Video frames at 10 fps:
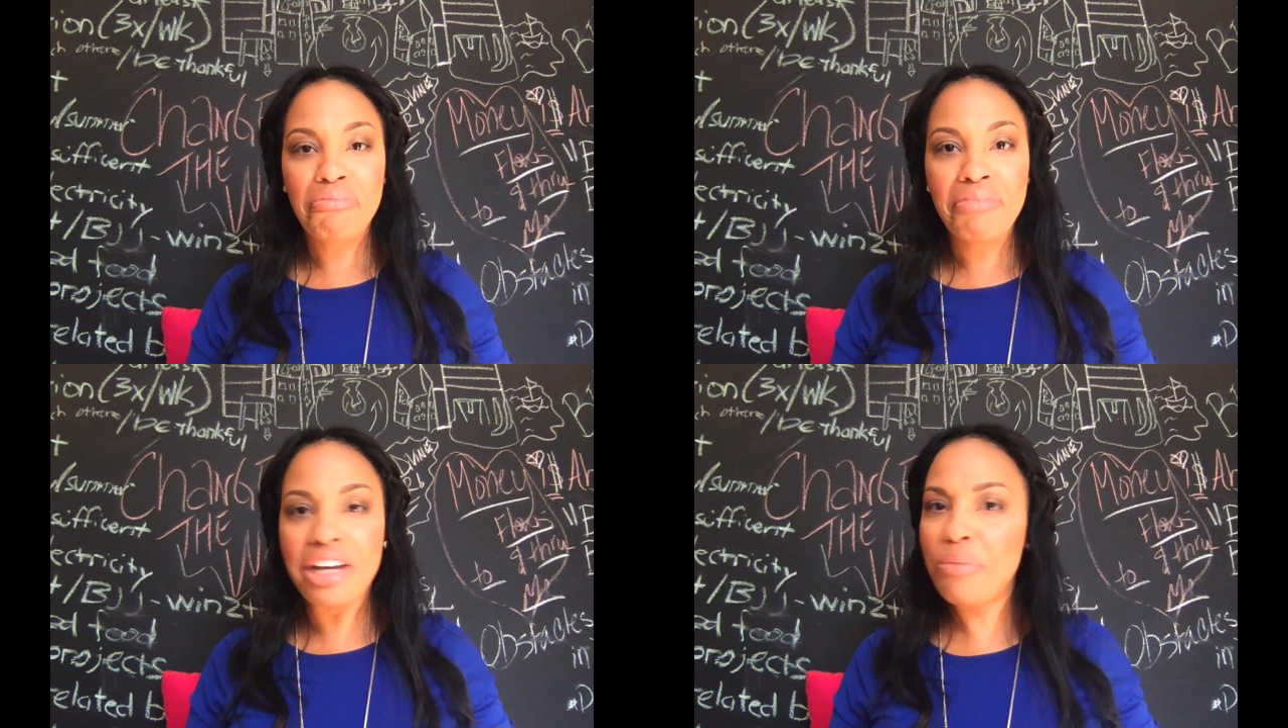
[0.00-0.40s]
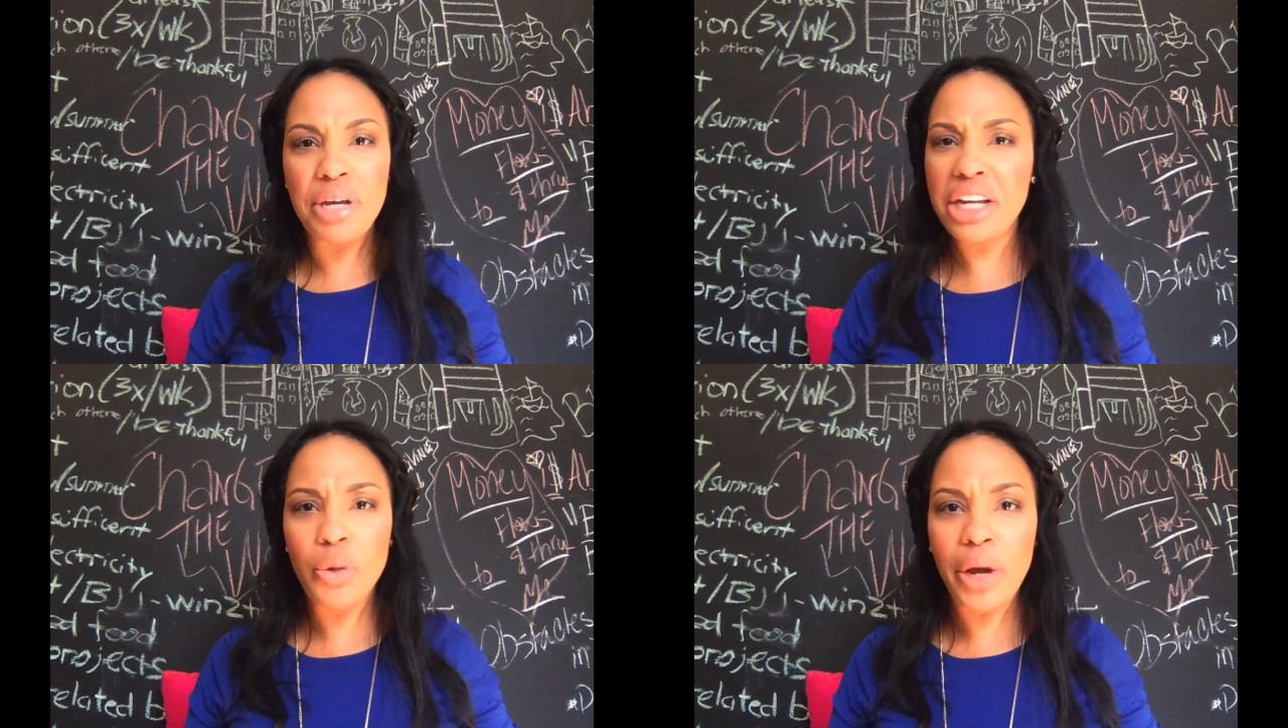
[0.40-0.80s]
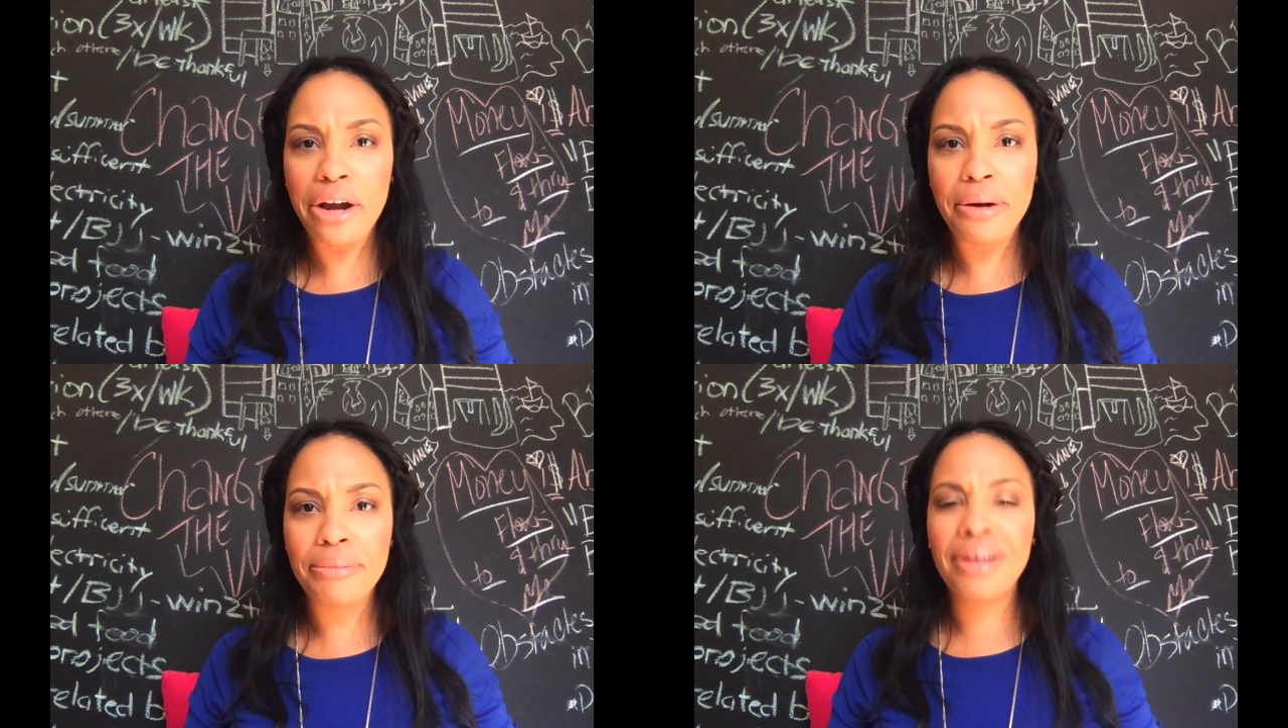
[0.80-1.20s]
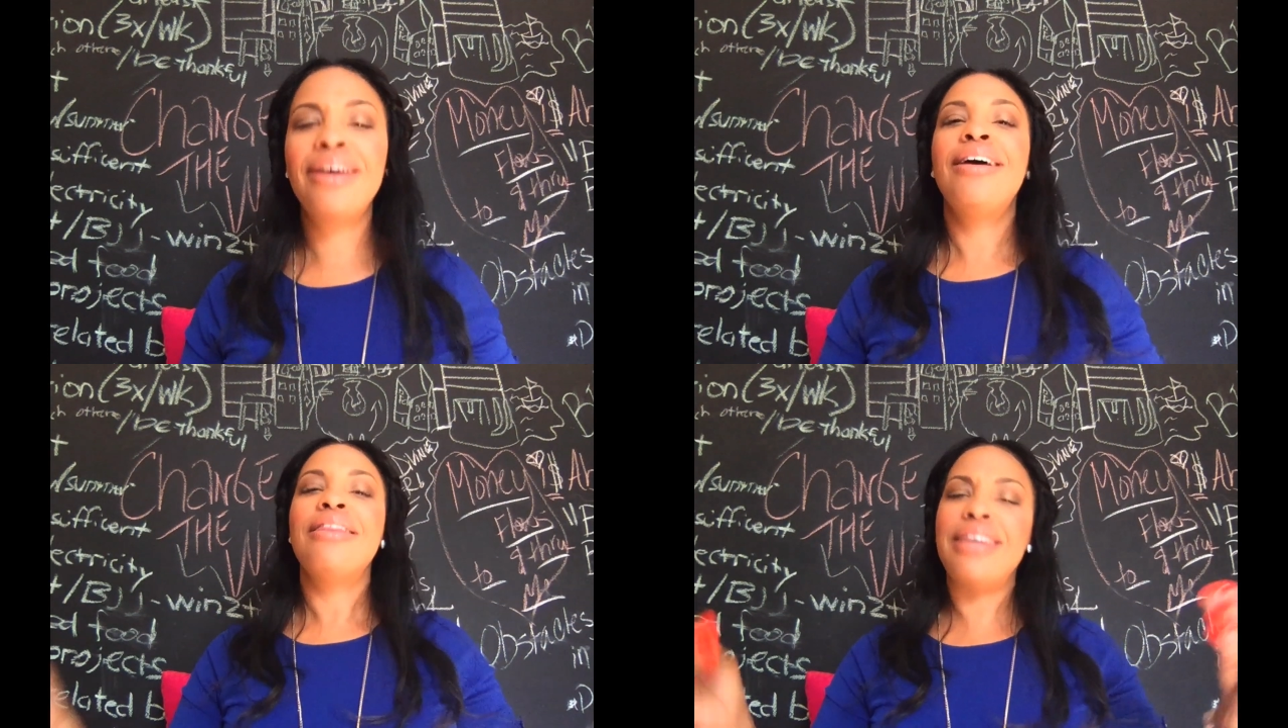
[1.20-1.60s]
It could be anywhere.
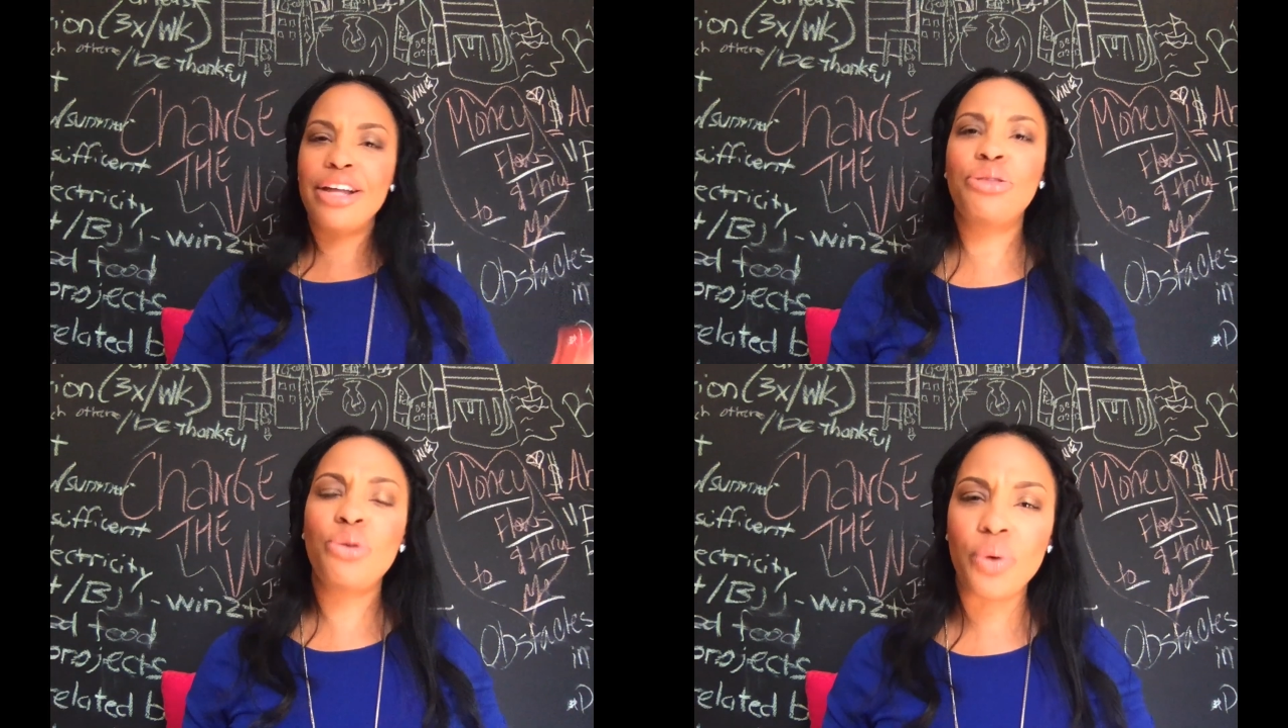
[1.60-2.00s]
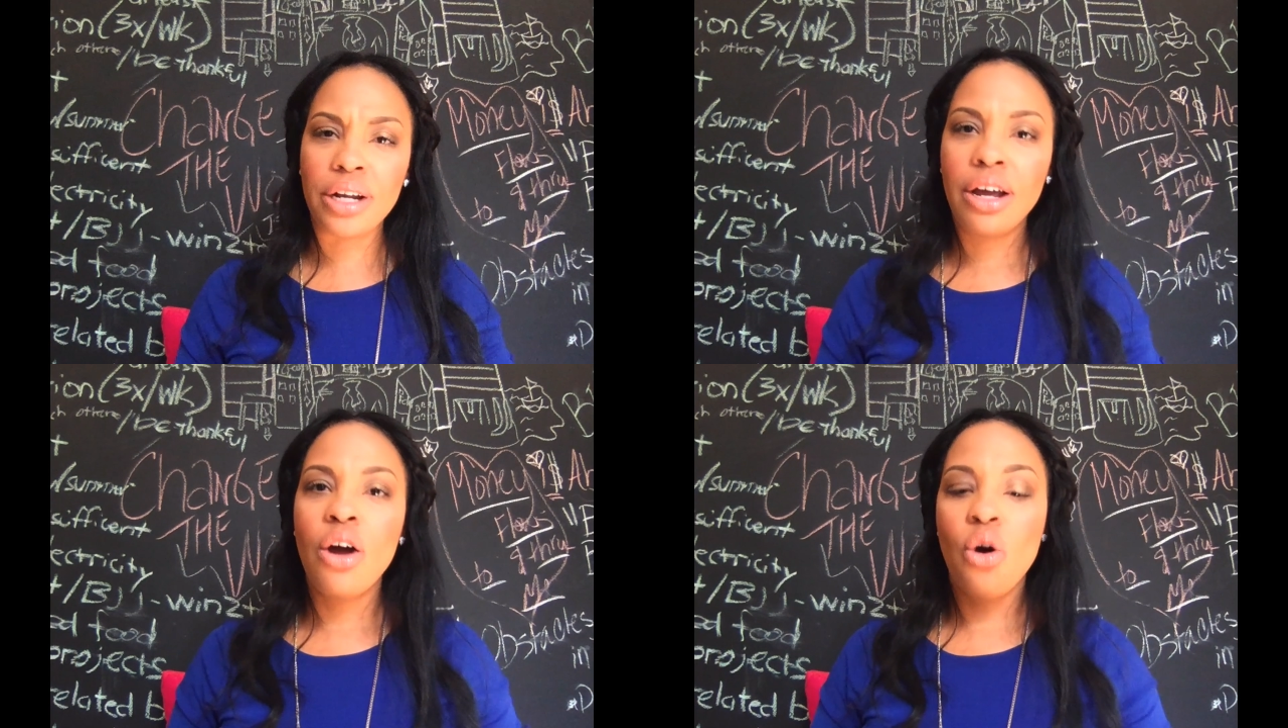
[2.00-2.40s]
Think through it.